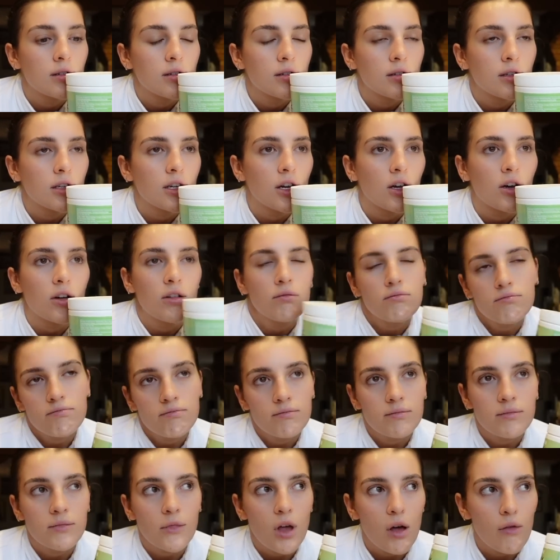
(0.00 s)
you know,
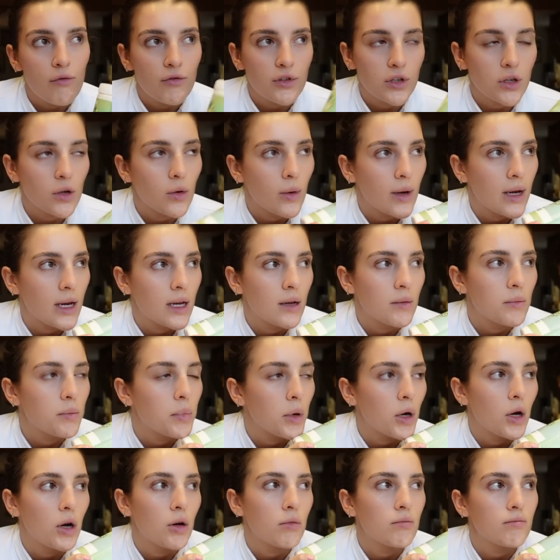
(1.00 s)
confident queen.
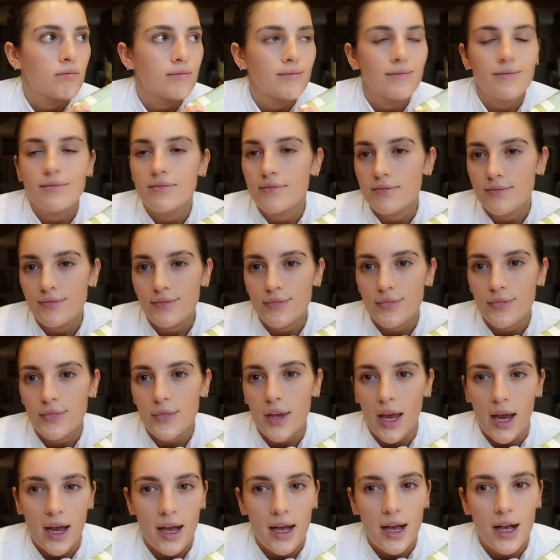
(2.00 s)
But
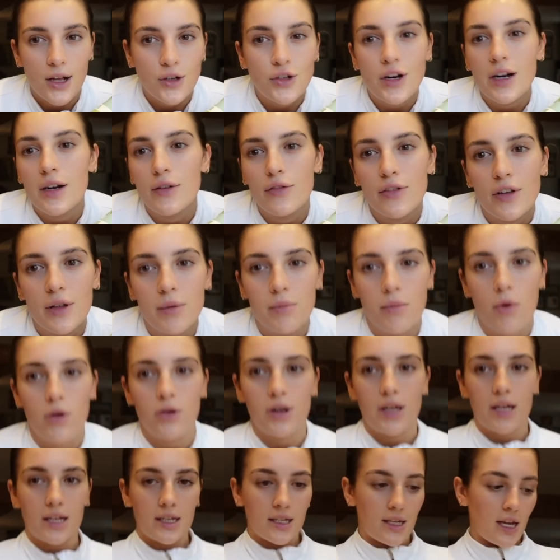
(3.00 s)
yeah, I'll try and film more
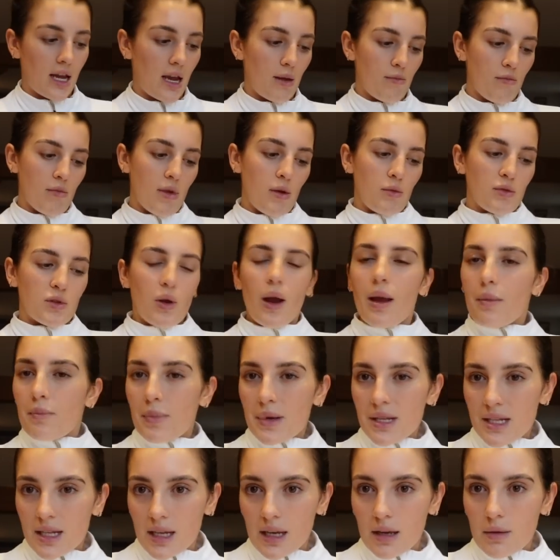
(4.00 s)
next time. It was quite
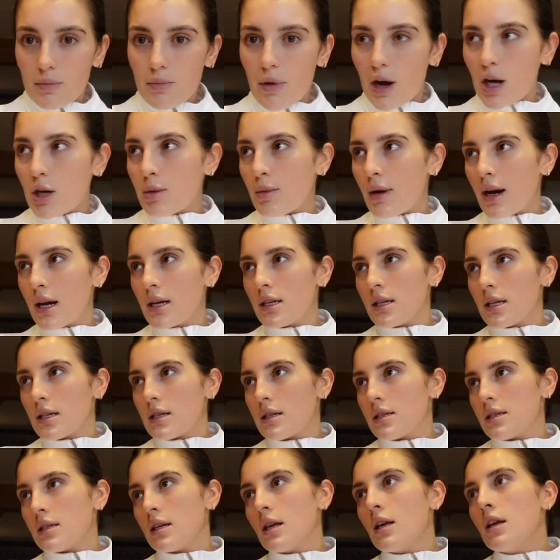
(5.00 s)
busy. Bear in mind
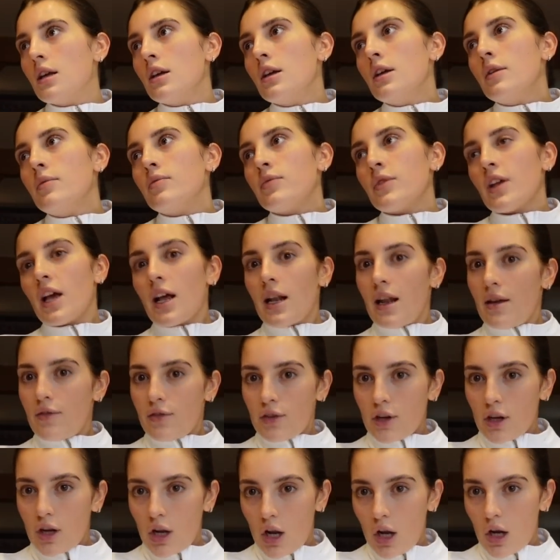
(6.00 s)
it's
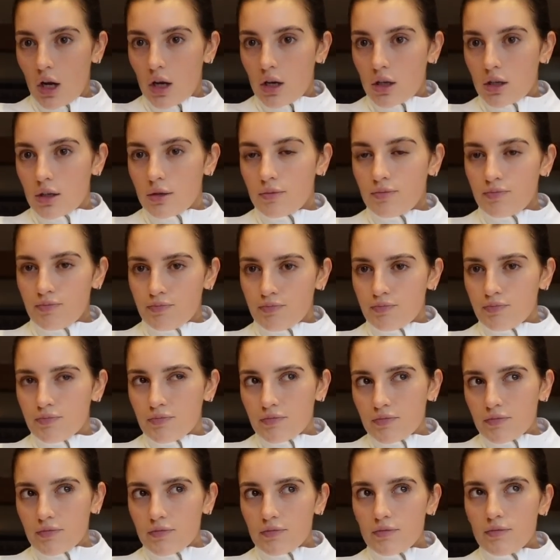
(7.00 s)
11 o'clock.
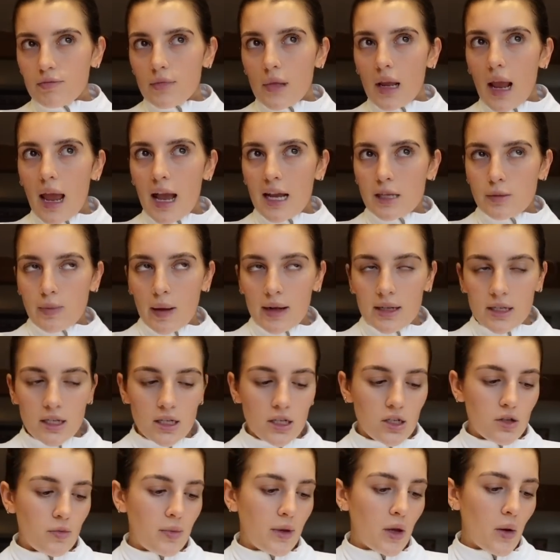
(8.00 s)
Expected
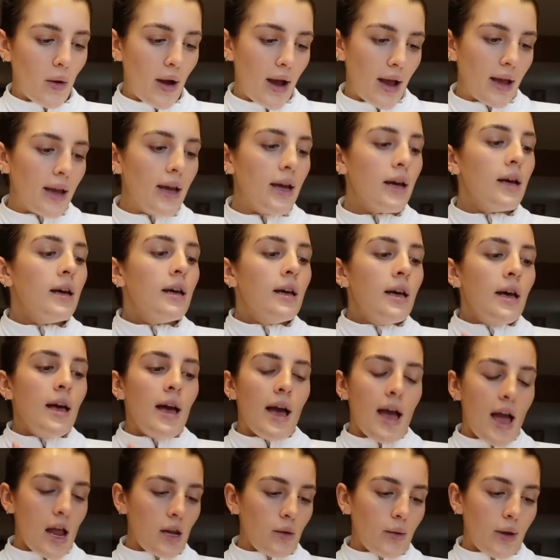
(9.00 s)
it to be quiet.
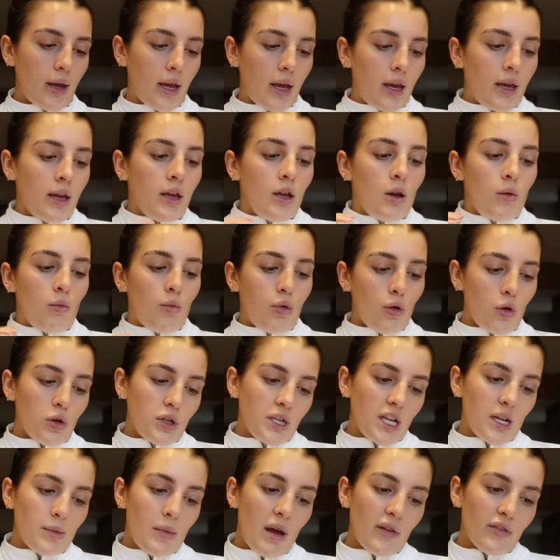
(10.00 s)
Anyway,
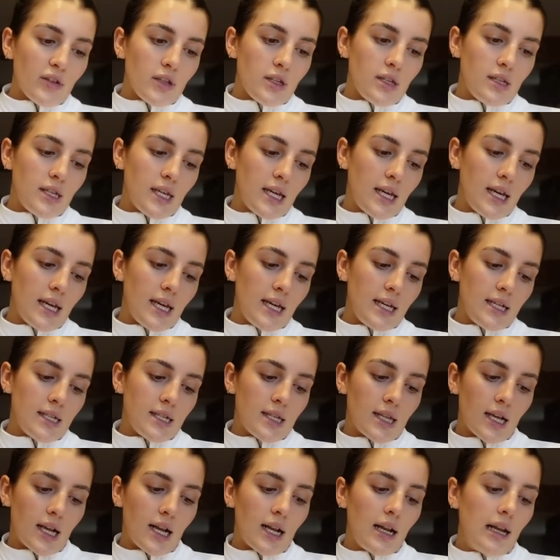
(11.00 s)
protein I'm having today is
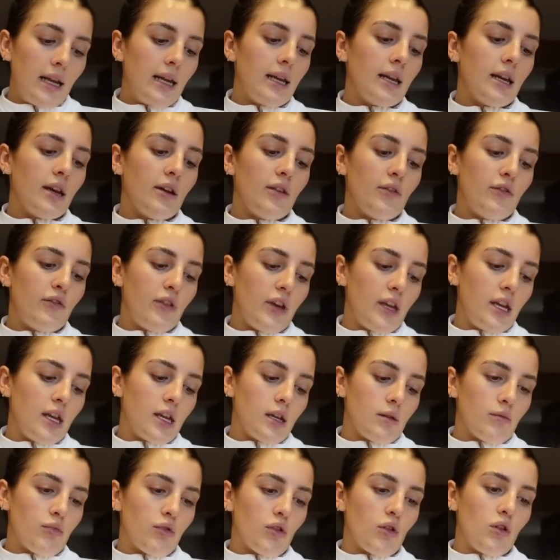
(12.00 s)
the clear
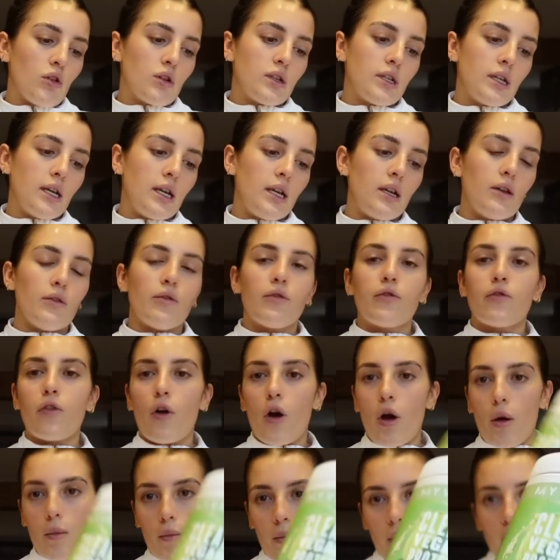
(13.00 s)
vegan protein
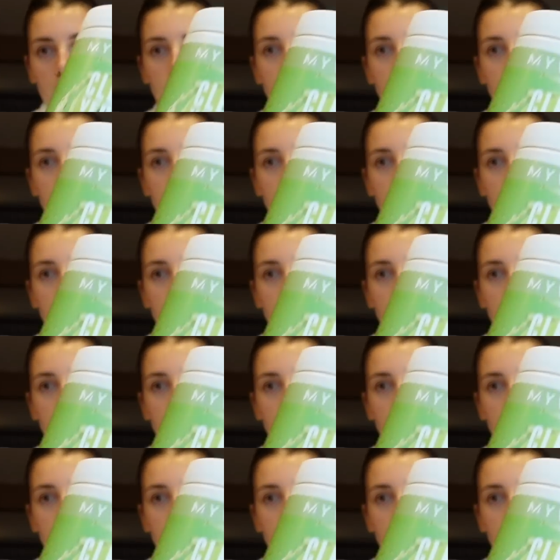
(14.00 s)
from